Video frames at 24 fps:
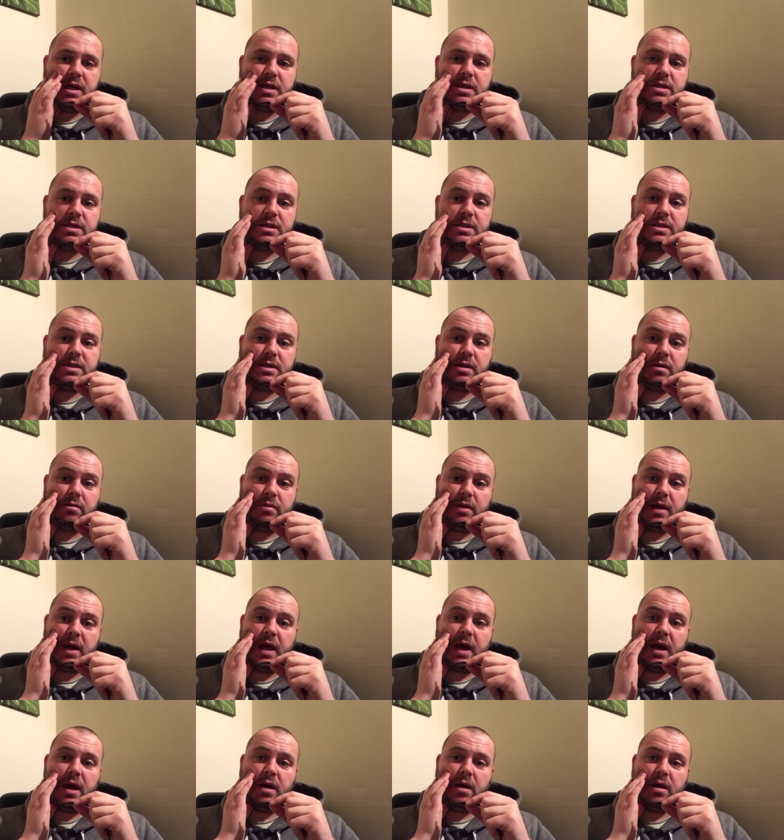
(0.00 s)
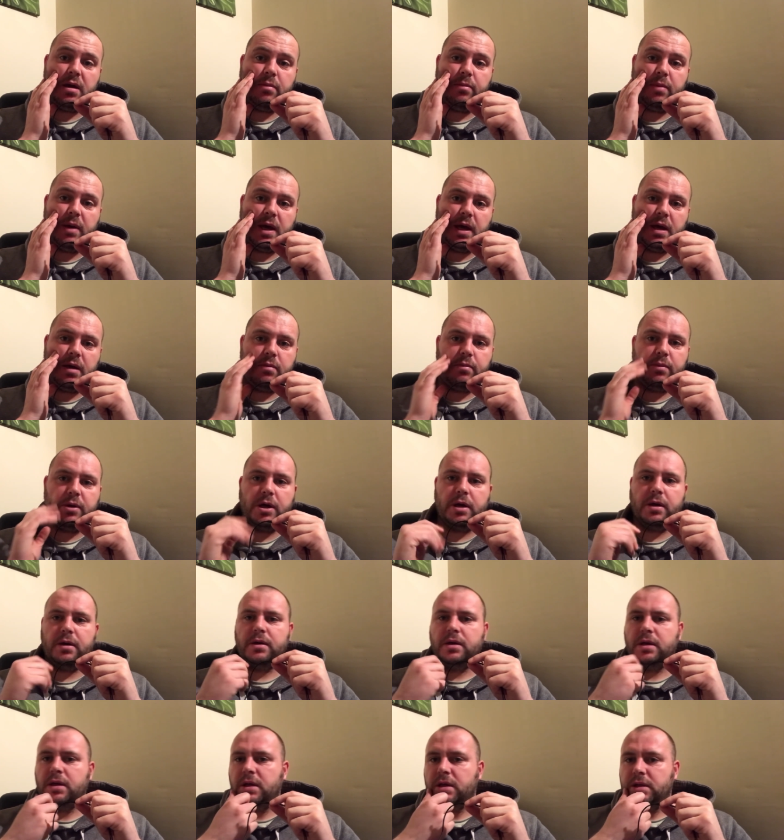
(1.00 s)
It's still there a bit, but
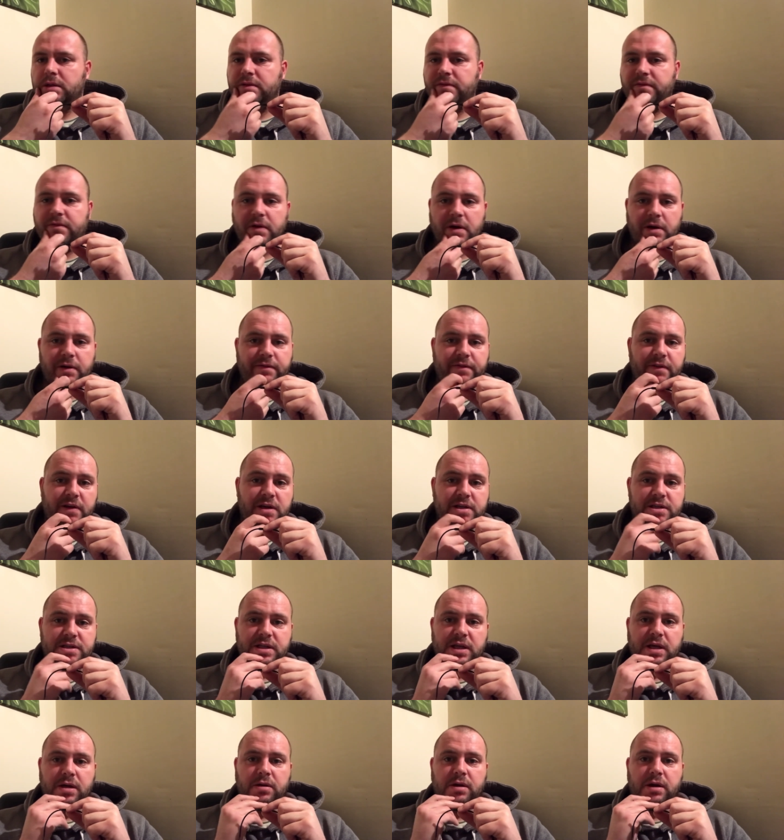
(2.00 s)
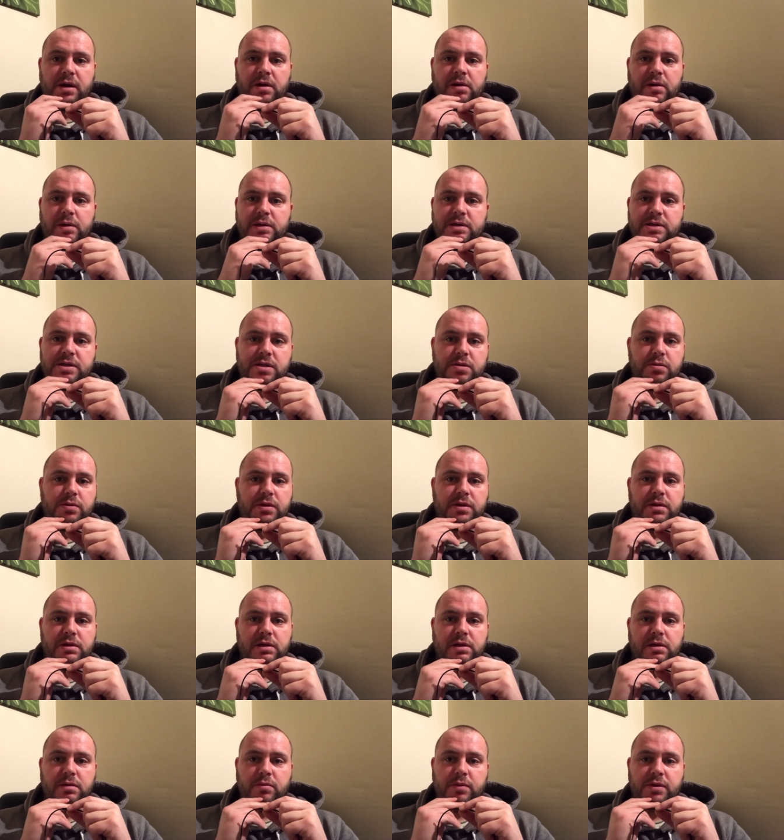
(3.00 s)
the very first thing I noticed
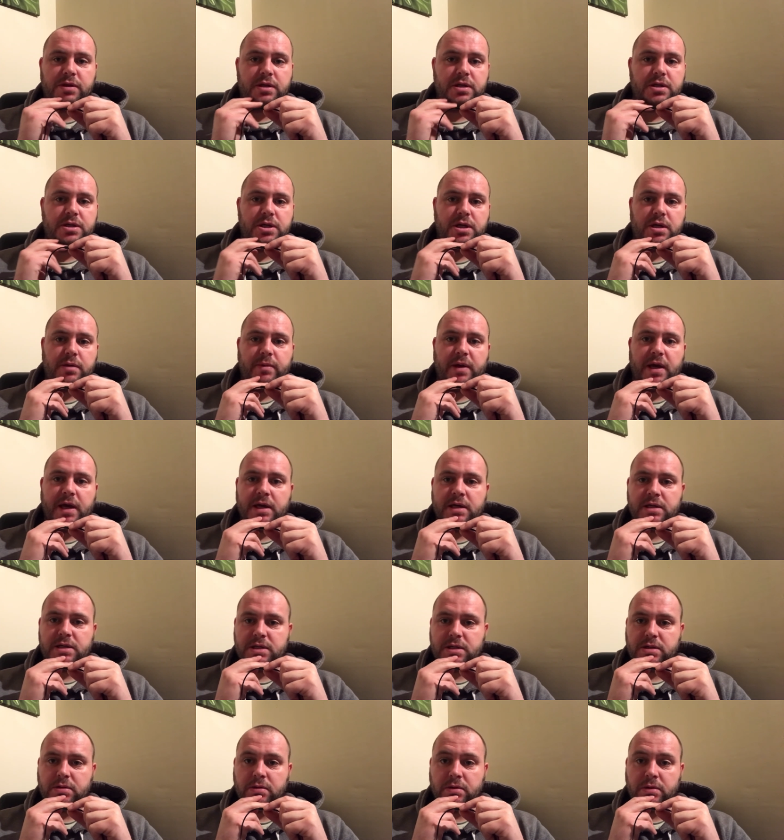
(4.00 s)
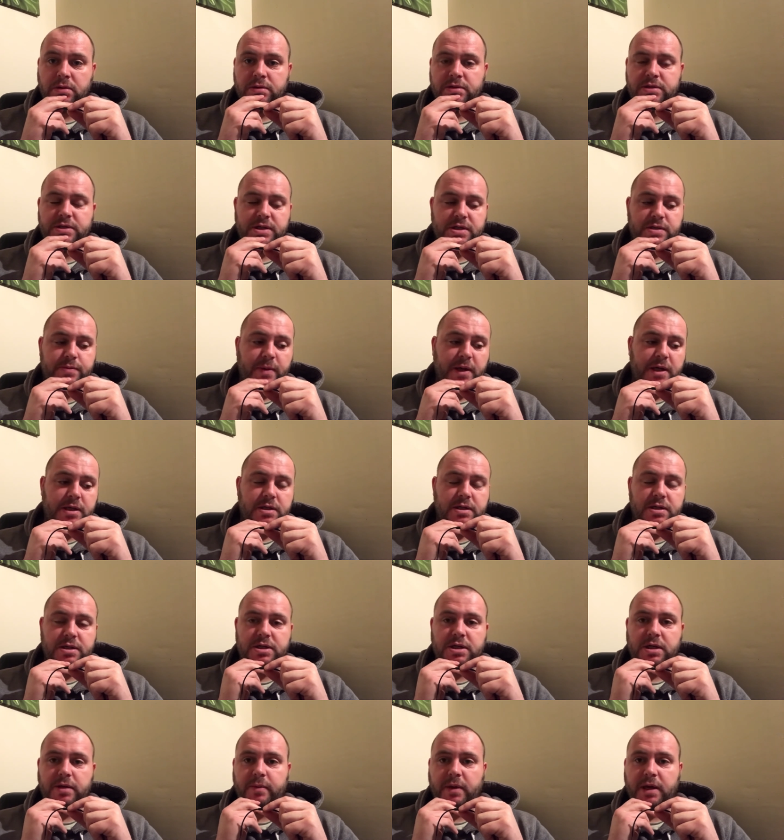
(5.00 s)
with the GBS, or suspected
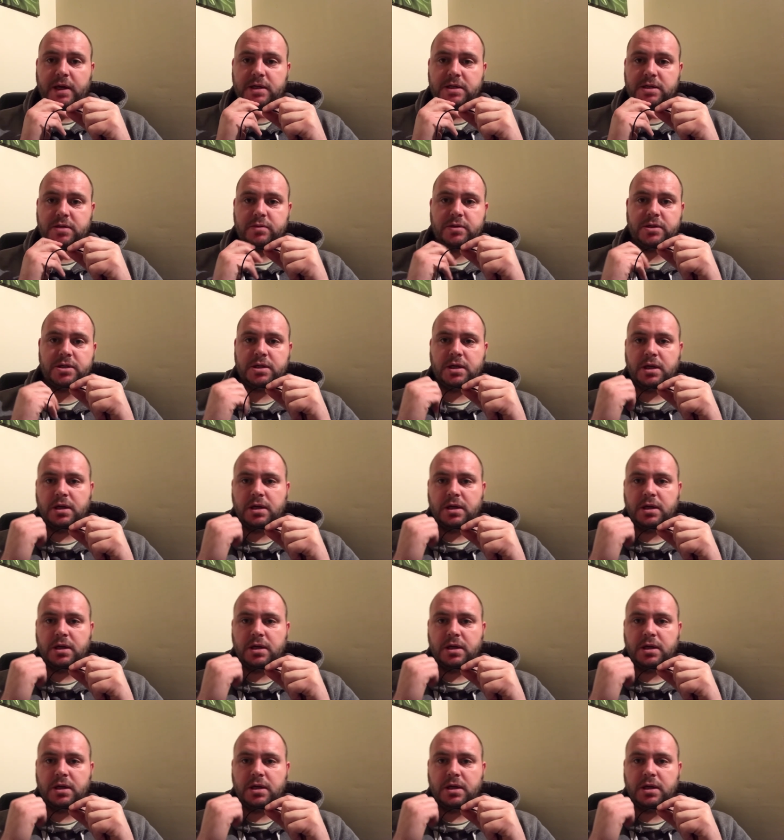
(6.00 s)
GBS, was